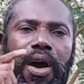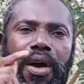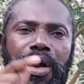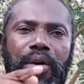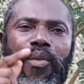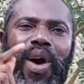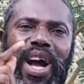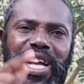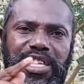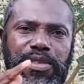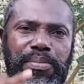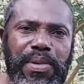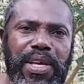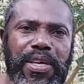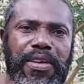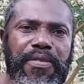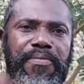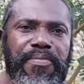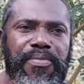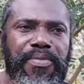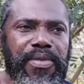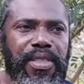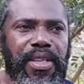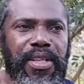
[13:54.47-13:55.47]
Watch me.
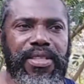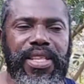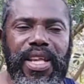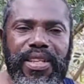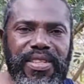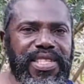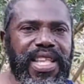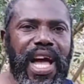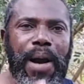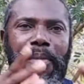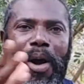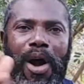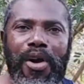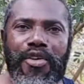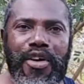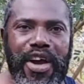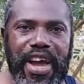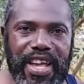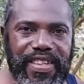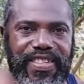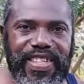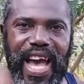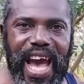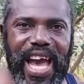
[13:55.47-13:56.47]
This is not about
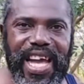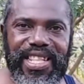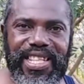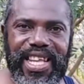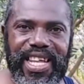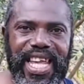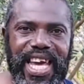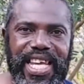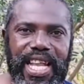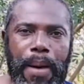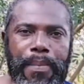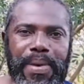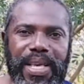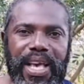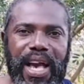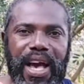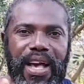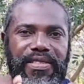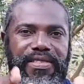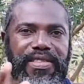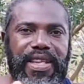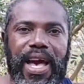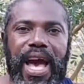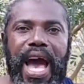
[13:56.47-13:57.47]
race or anything like that
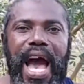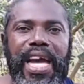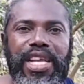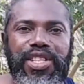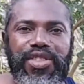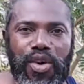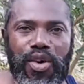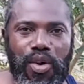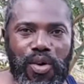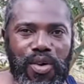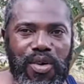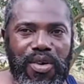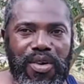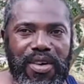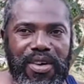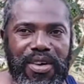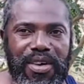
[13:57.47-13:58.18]
because I know,